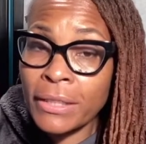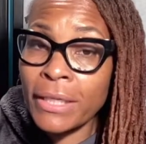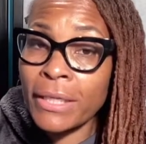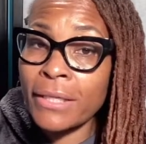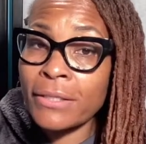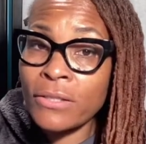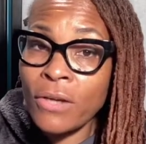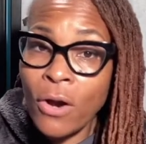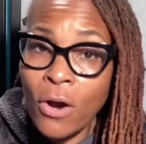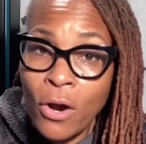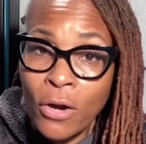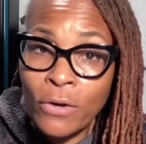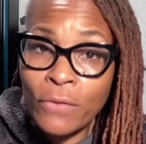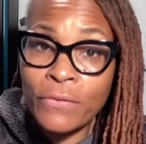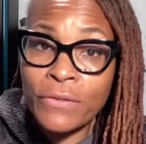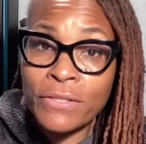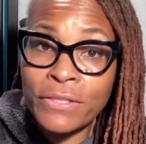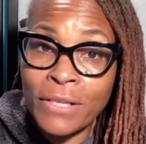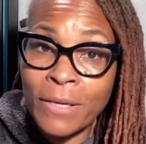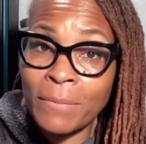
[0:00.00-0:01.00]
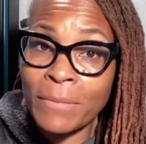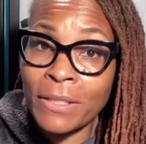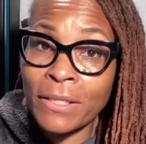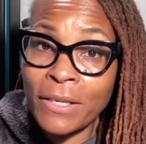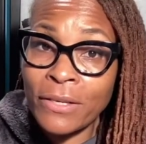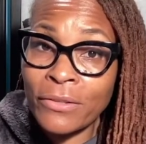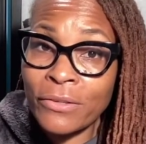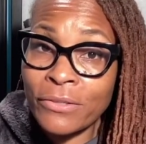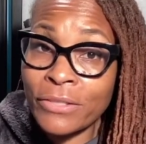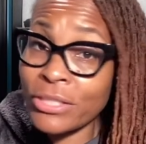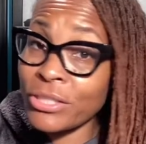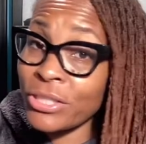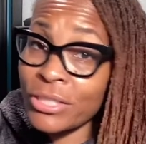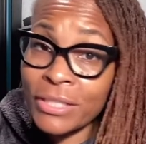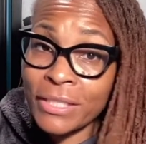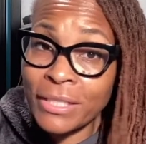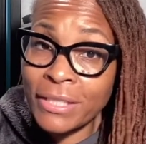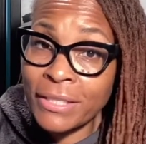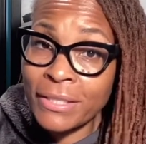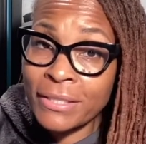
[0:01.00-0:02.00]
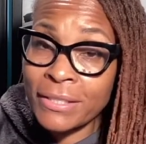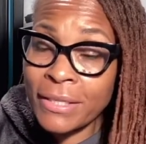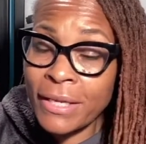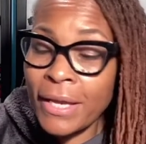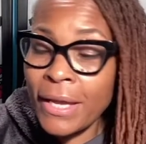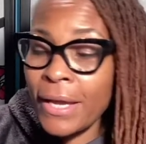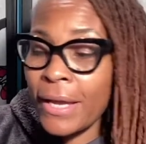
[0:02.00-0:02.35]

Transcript: and it's harder for some than others. It just is.